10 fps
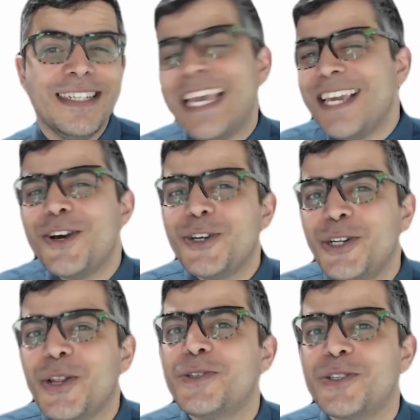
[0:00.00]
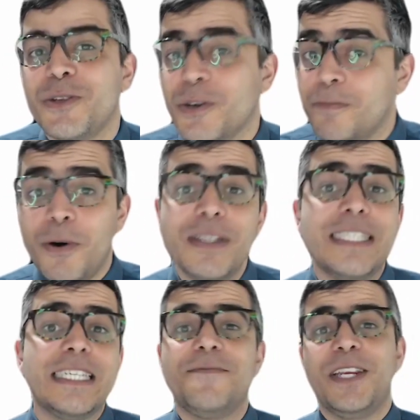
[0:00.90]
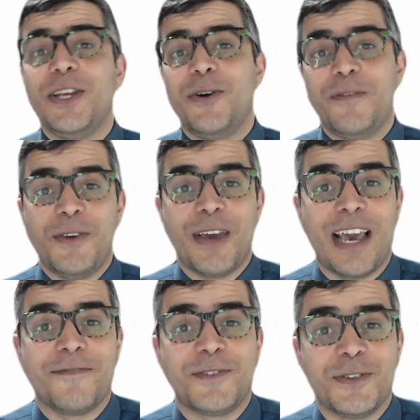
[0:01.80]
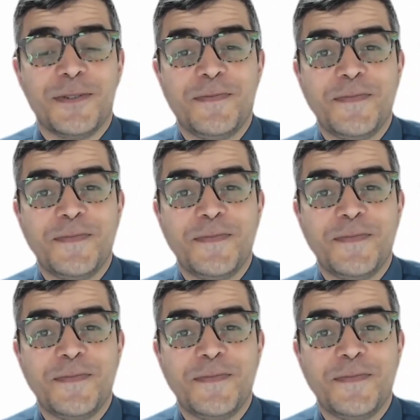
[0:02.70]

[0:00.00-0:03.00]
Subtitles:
Take a closer look. Pause this video if you have to.